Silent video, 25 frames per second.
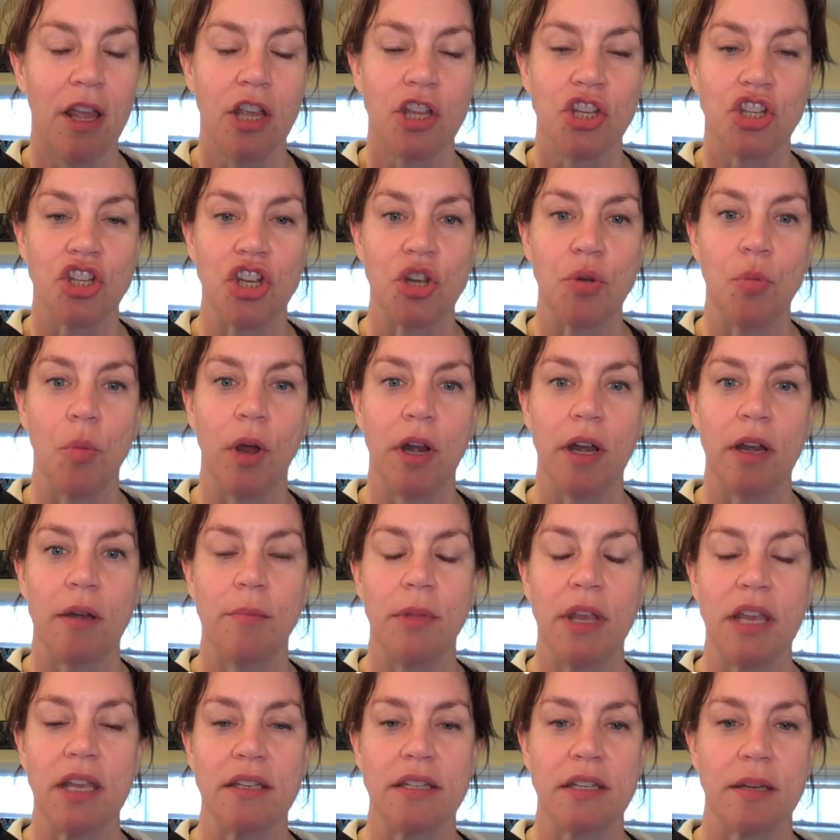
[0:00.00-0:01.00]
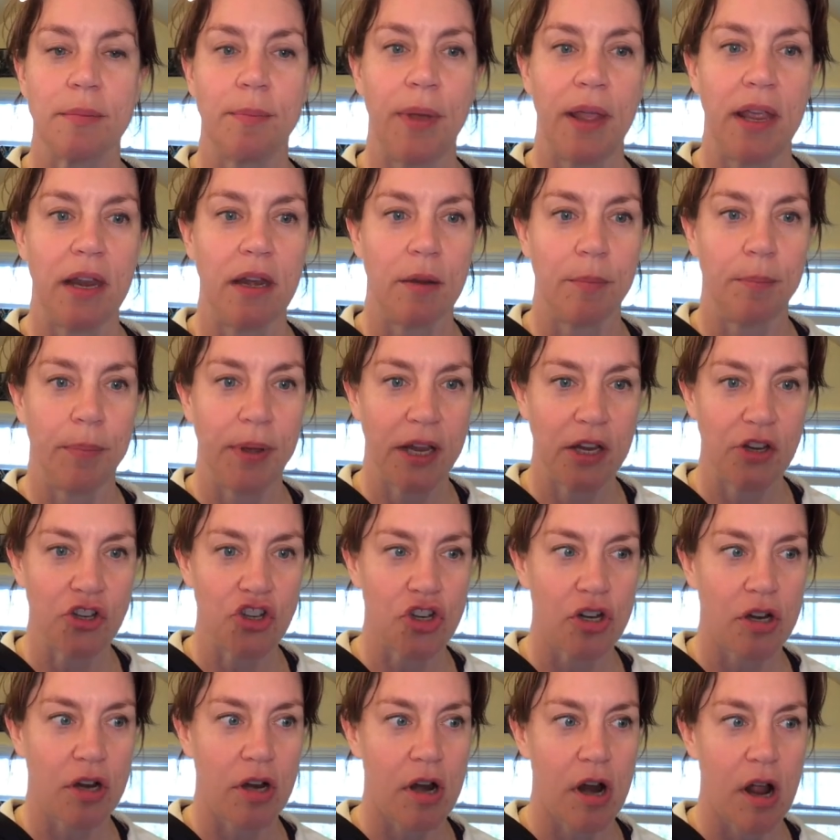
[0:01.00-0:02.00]
She wanted me to paint a
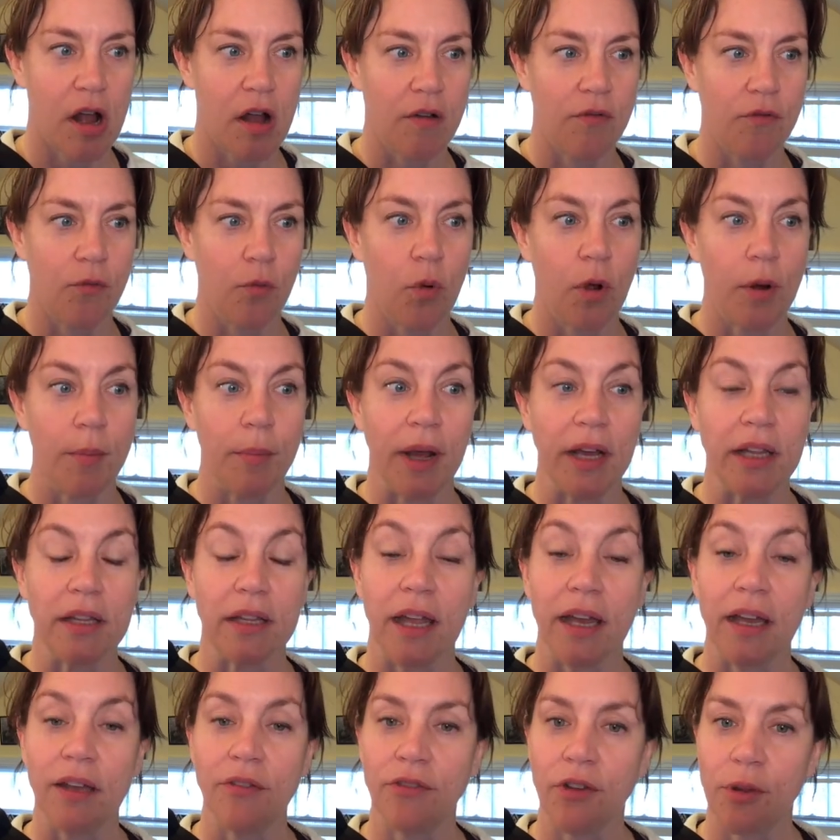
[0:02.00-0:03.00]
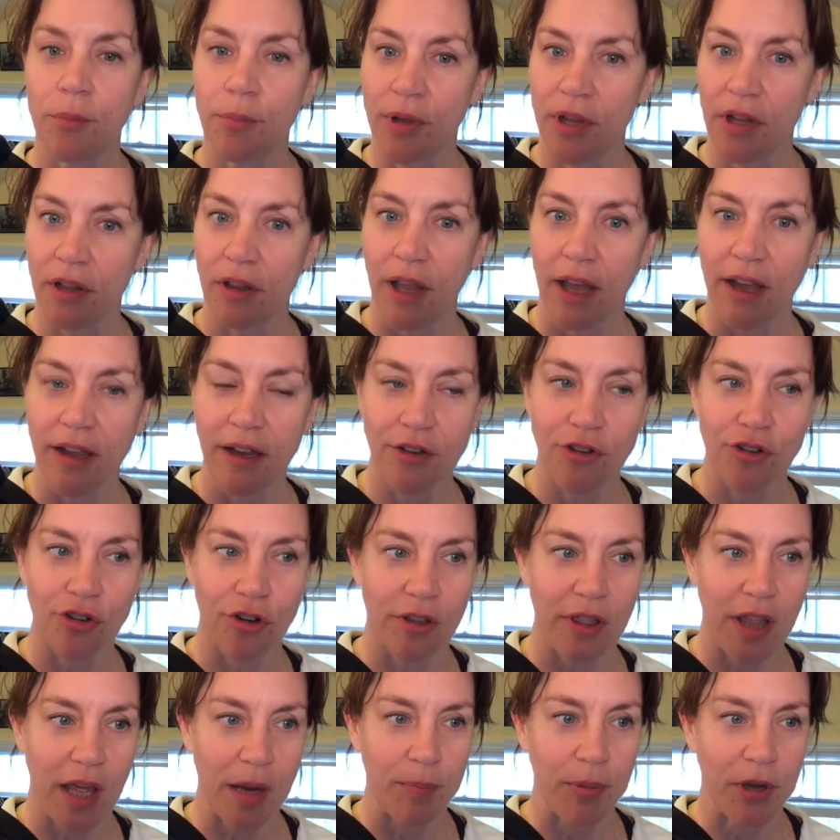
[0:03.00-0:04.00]
picture of what my life had been like
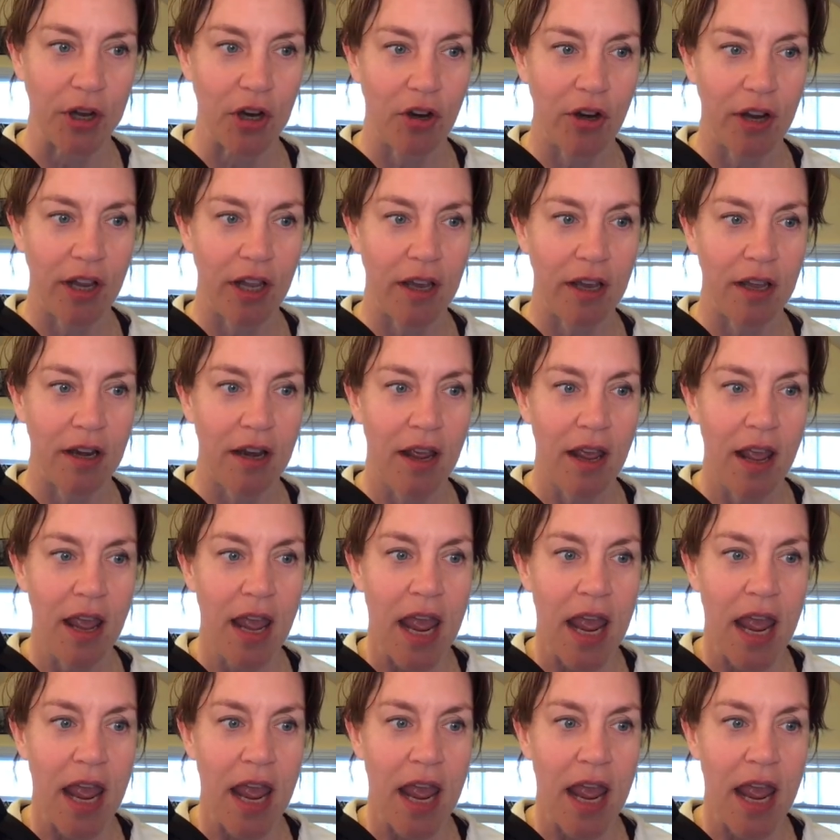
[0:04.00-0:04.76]
during that period.